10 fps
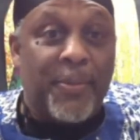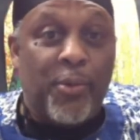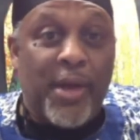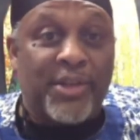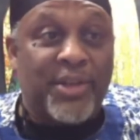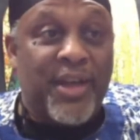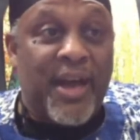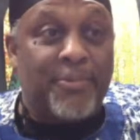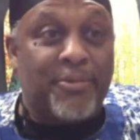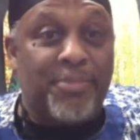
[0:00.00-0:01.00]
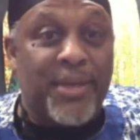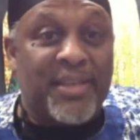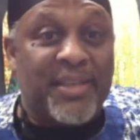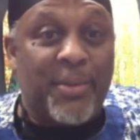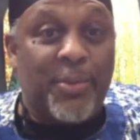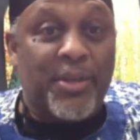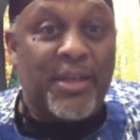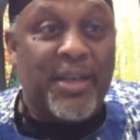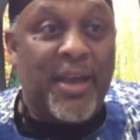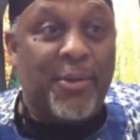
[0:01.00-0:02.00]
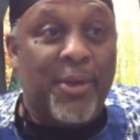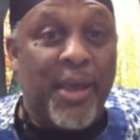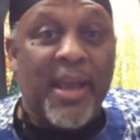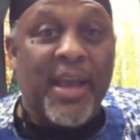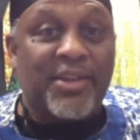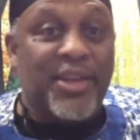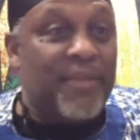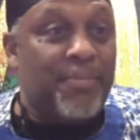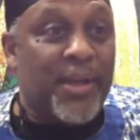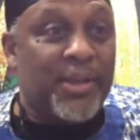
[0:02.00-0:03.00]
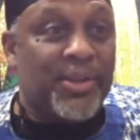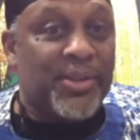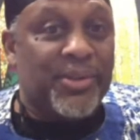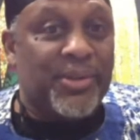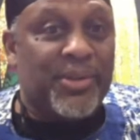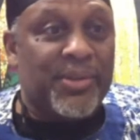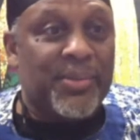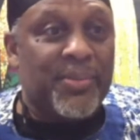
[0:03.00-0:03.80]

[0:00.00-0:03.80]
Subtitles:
and watch cops beat someone to death and take pictures